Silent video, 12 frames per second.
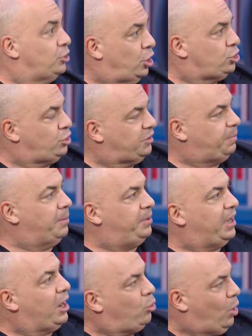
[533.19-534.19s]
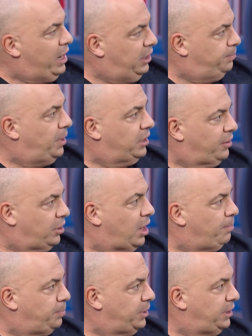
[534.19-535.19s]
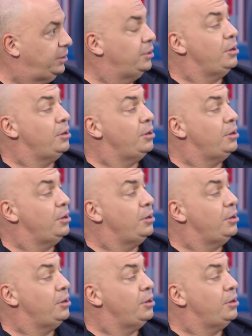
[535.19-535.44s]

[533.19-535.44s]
not just by being acquired by another company,